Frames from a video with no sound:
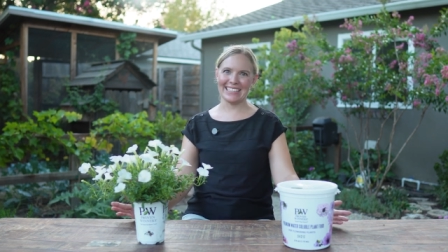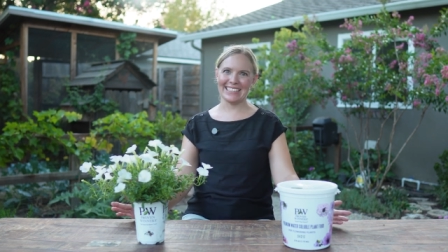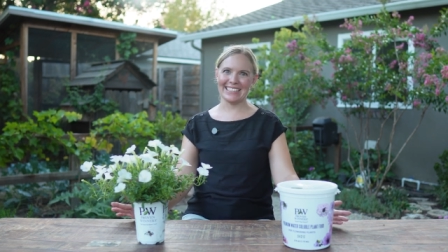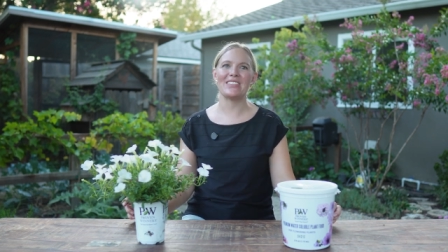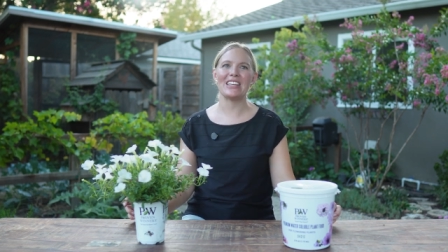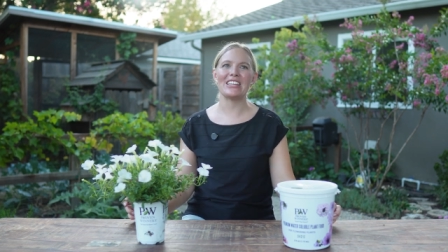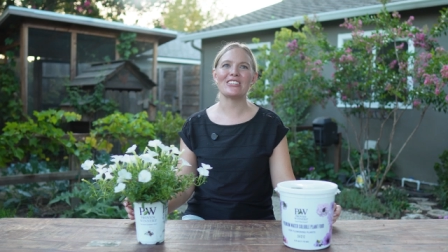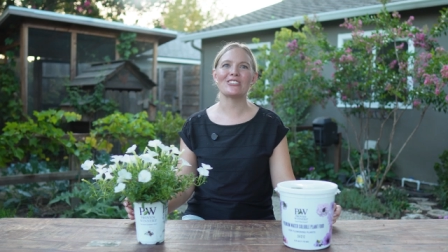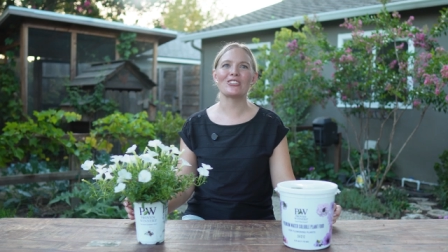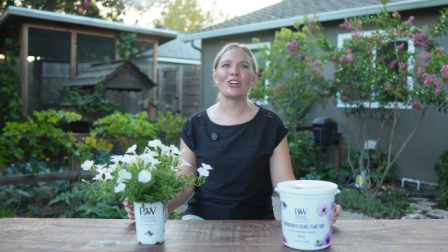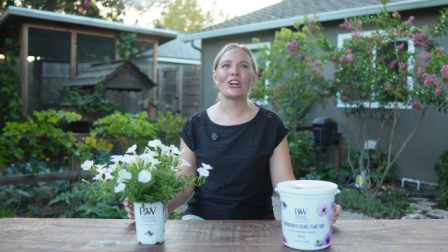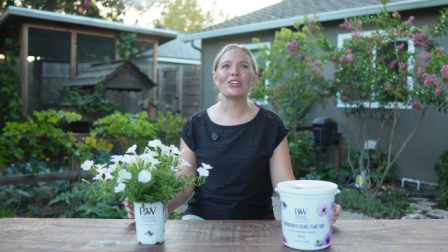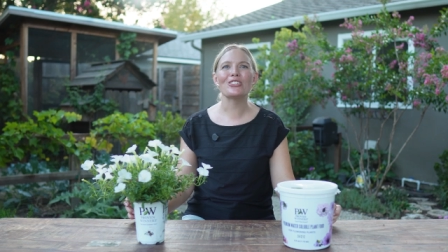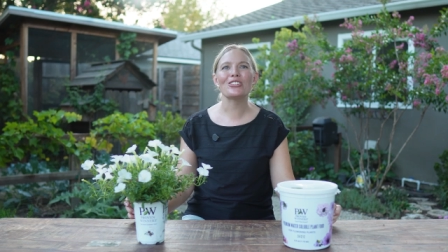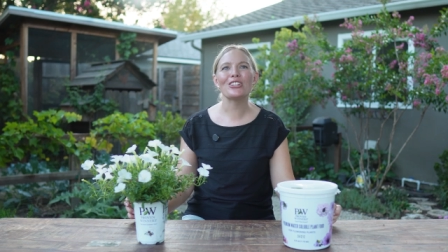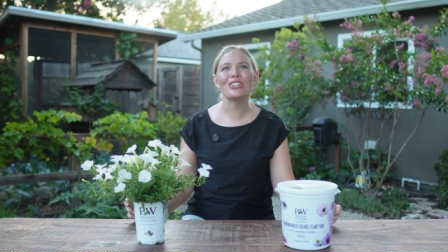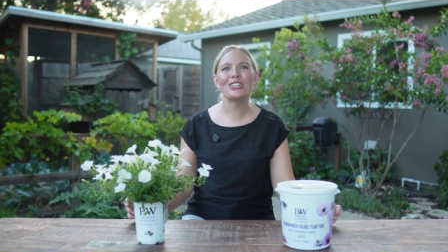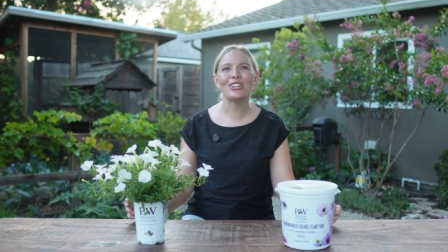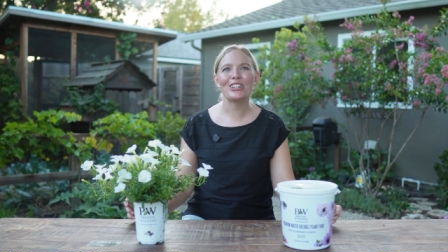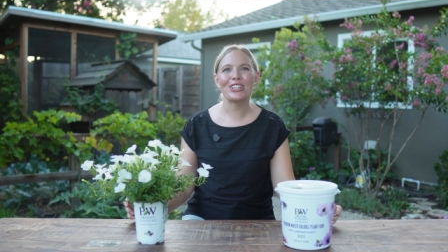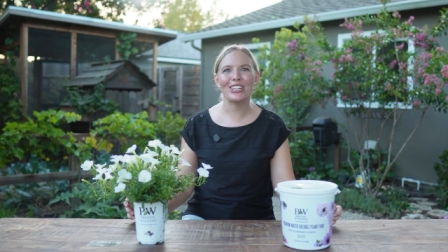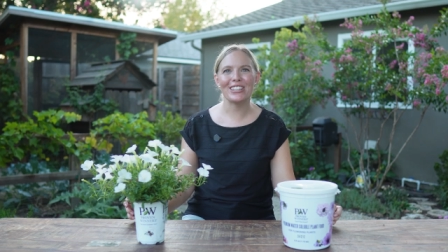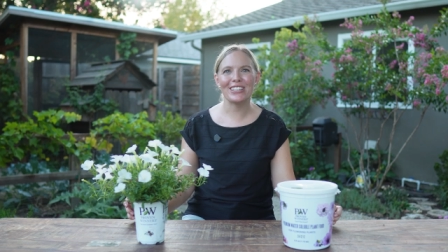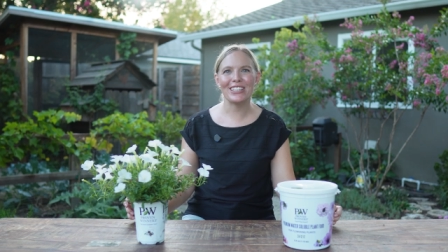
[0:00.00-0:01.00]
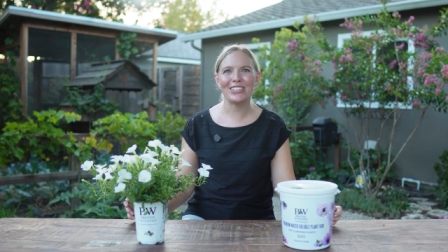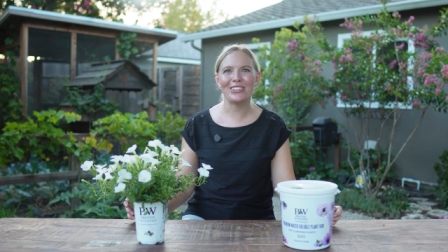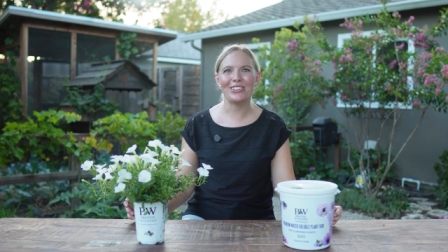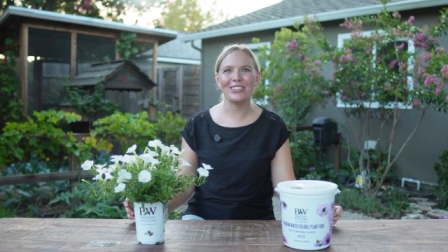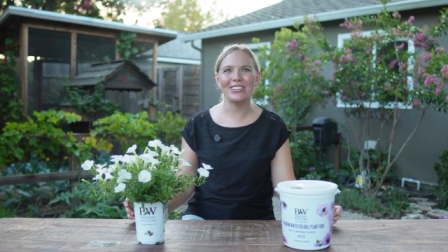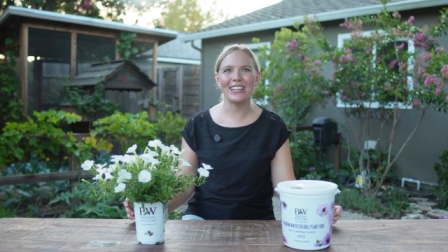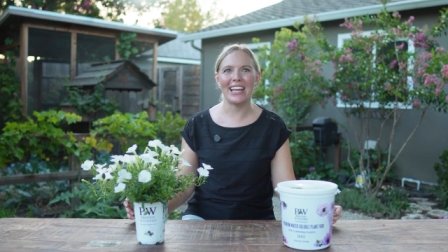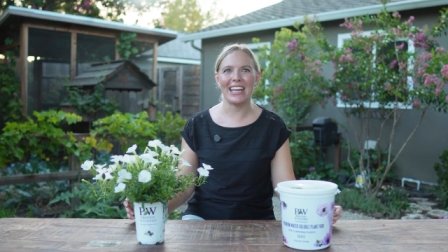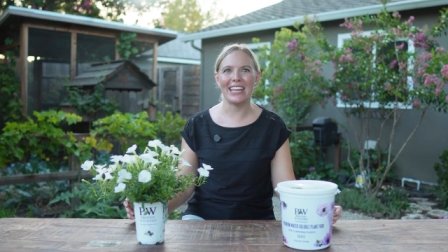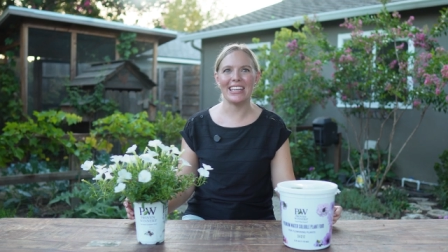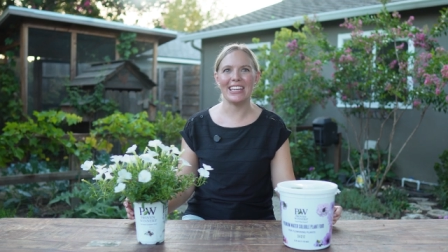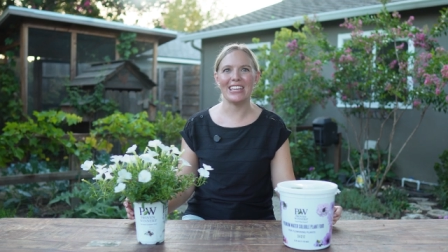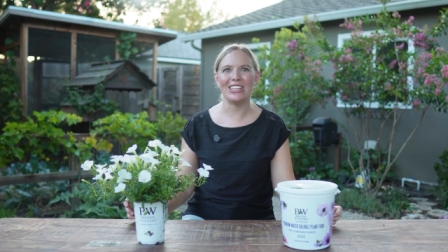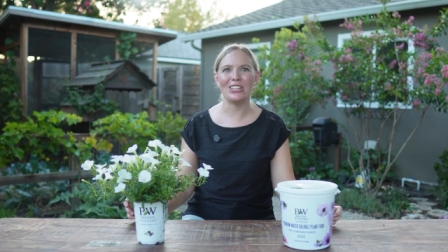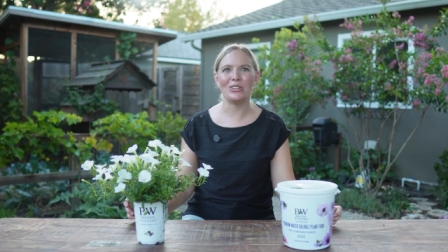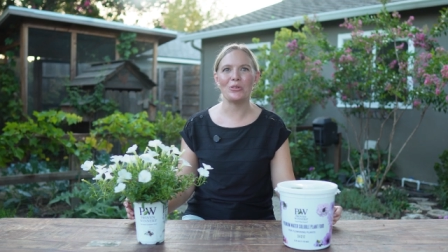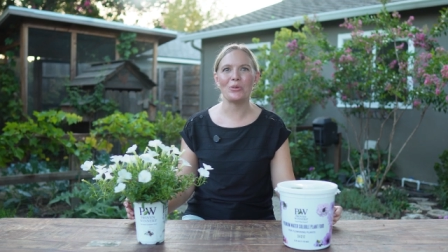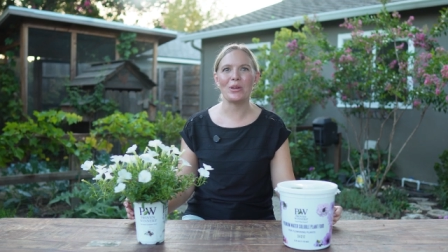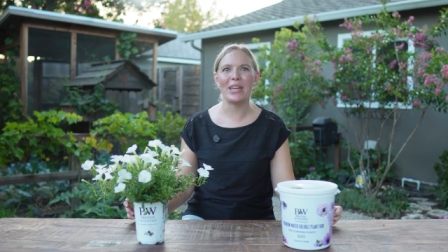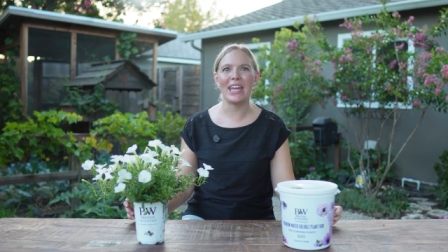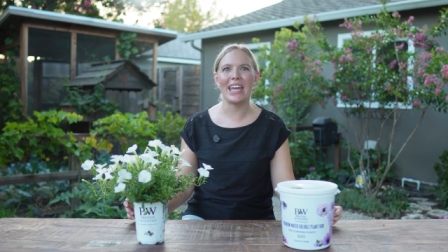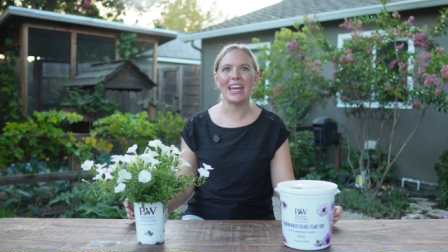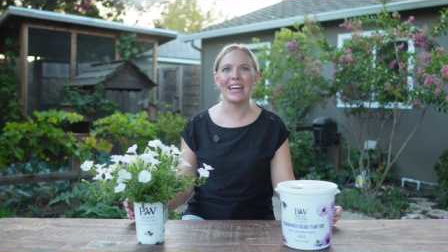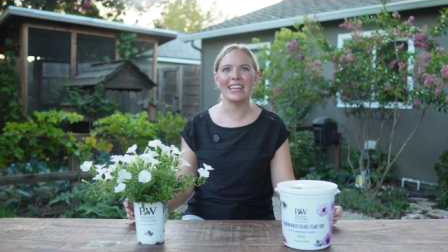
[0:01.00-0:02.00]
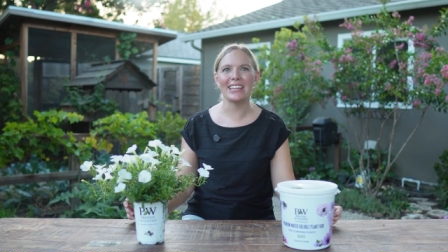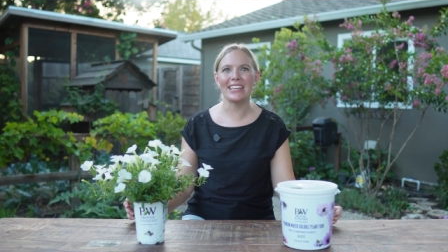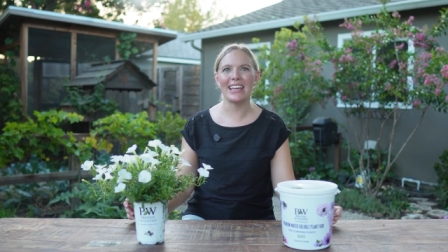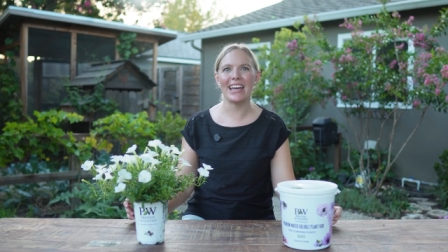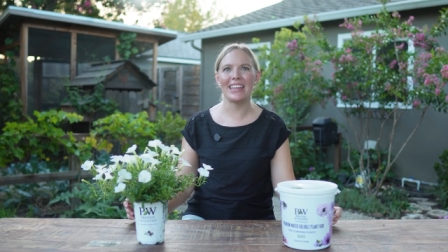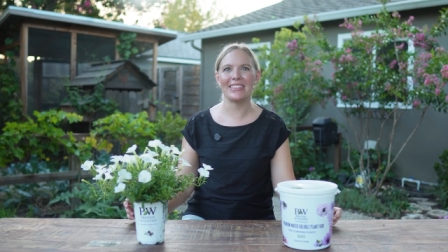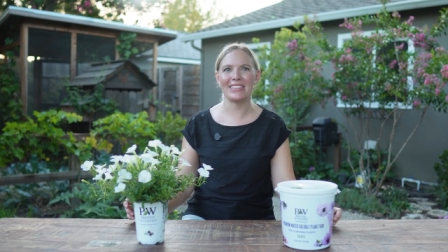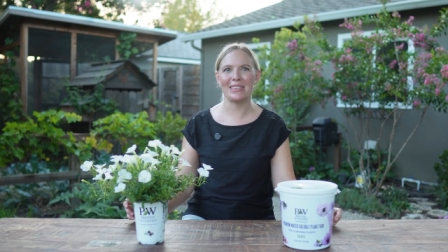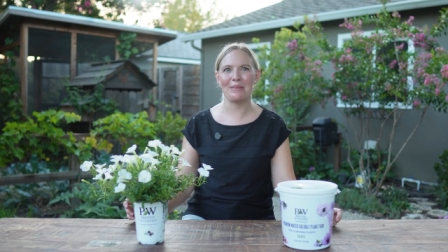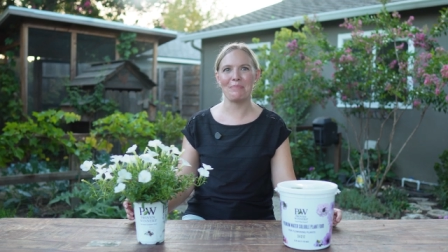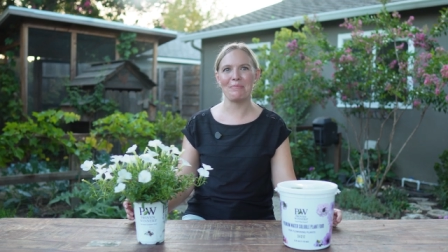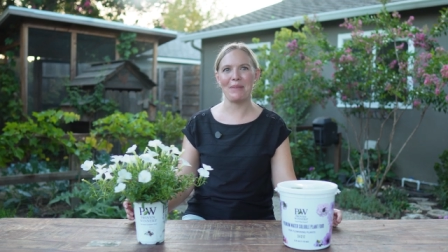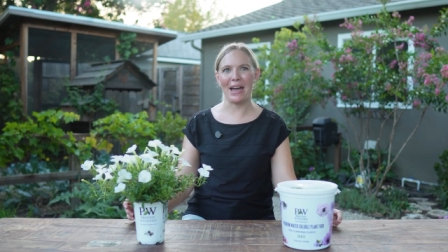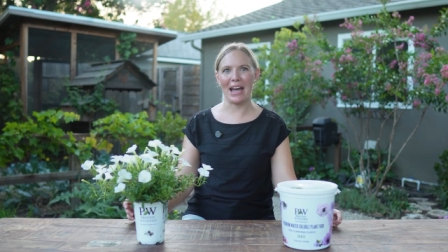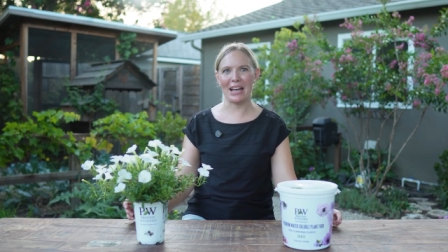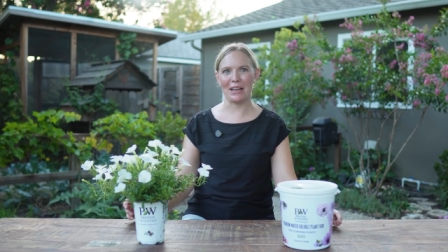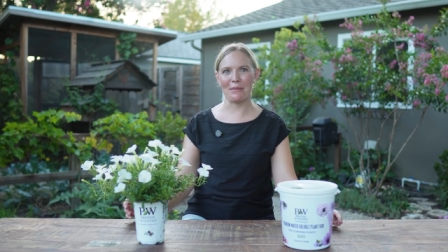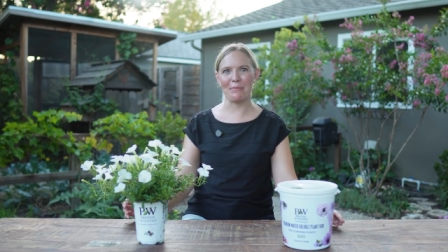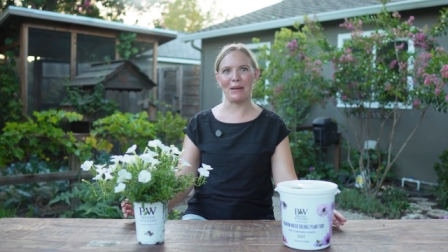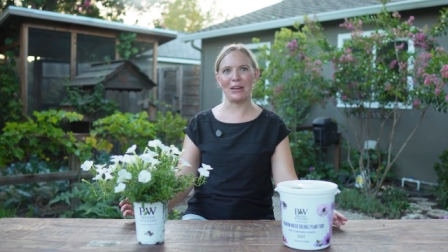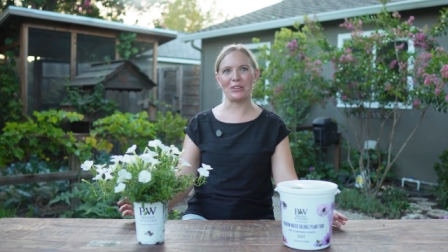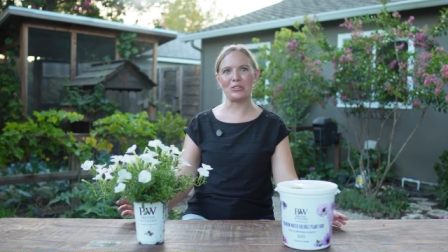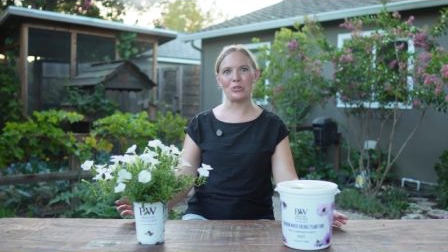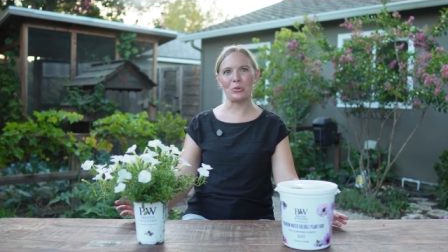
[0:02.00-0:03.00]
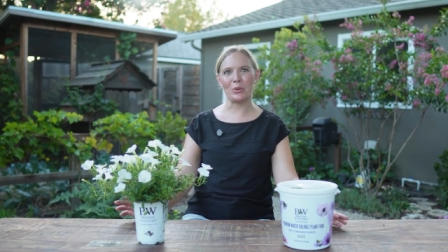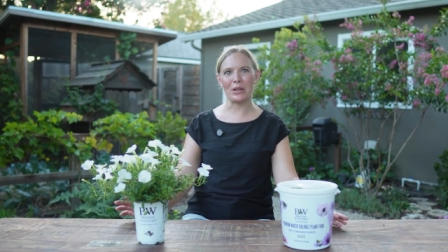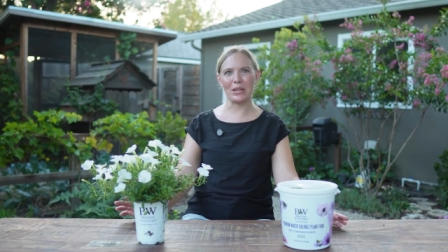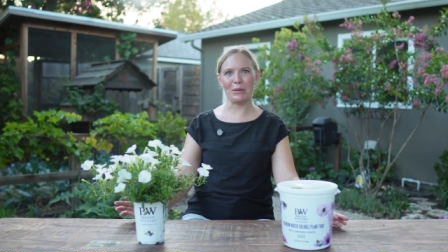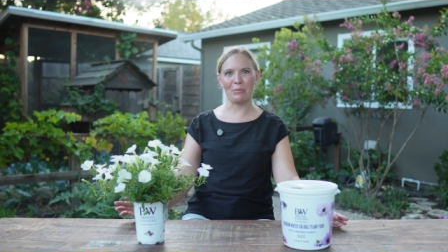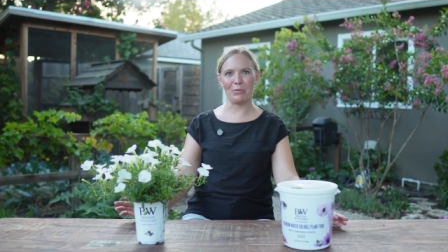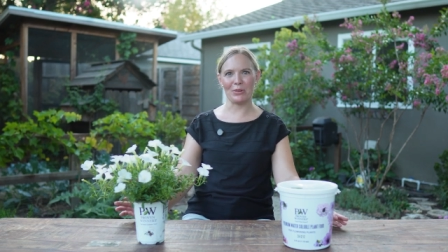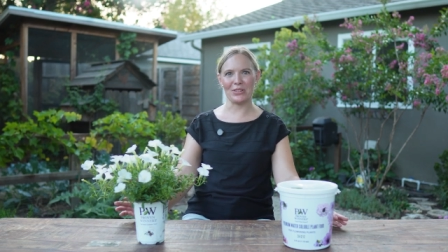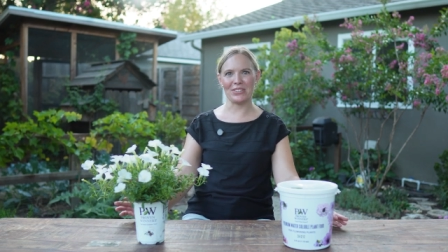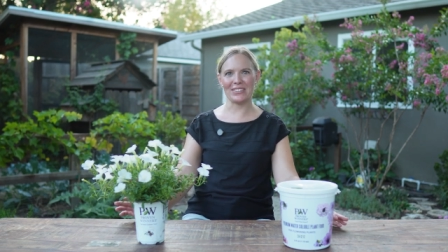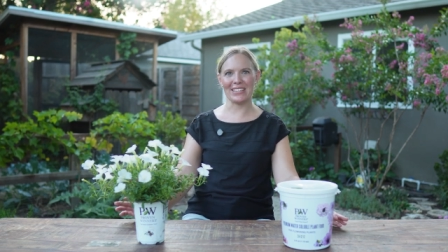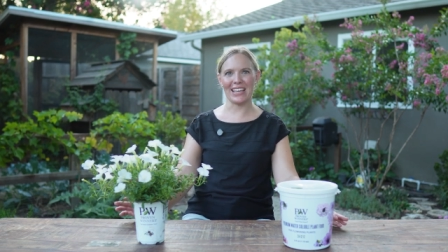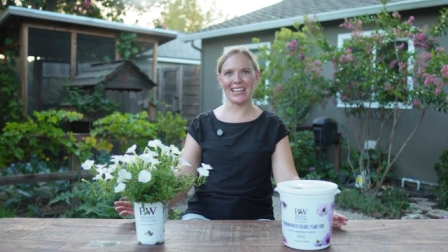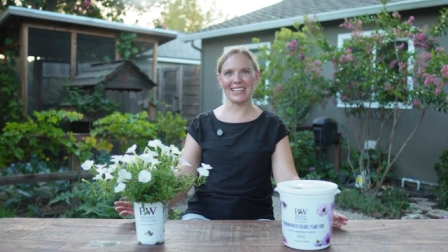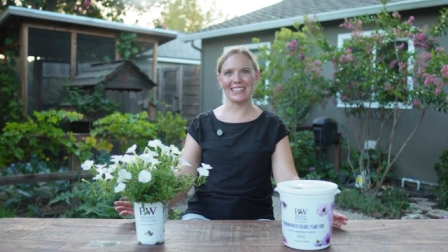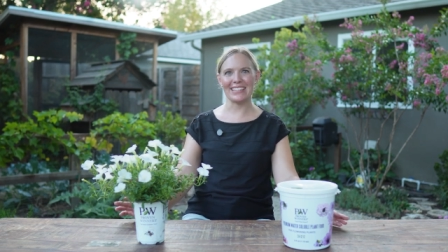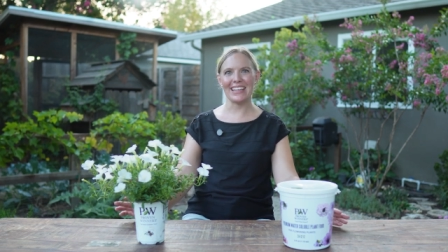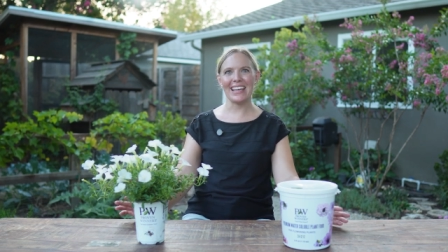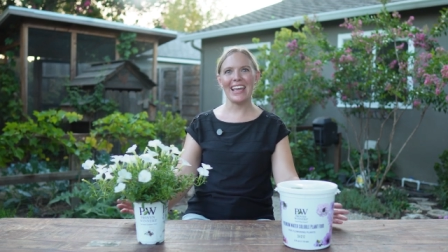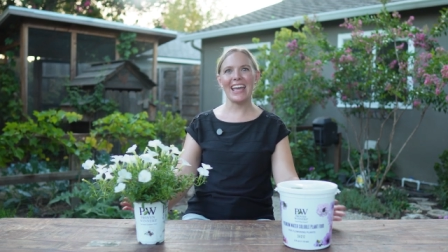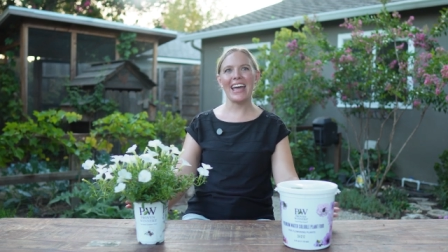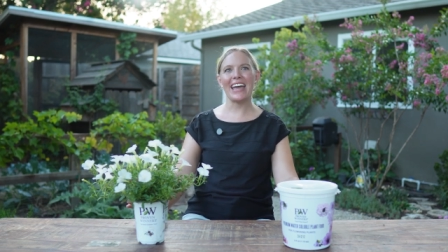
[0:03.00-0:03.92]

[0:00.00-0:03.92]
They start to look a little leggy. You can cut them back about 20%,